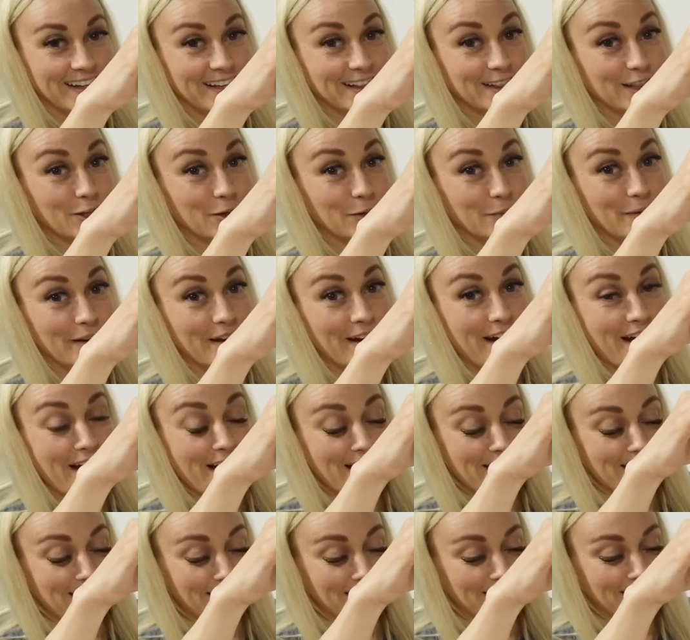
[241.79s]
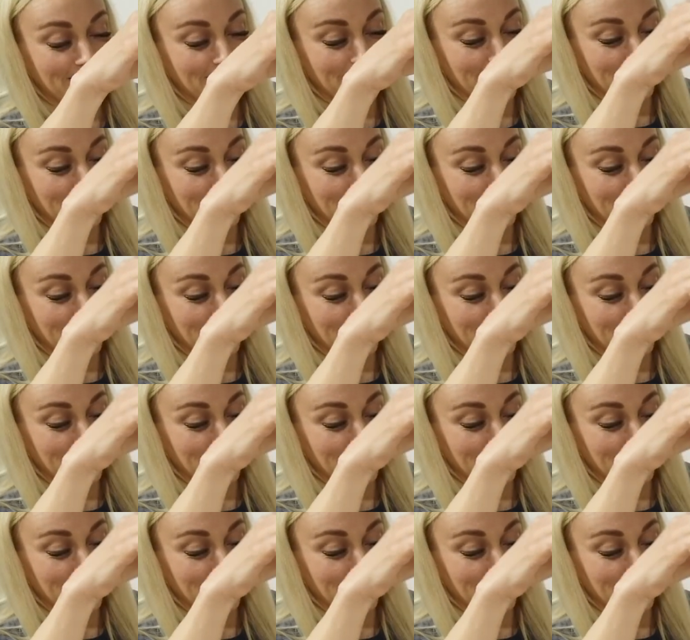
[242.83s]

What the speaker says: A little bit higher.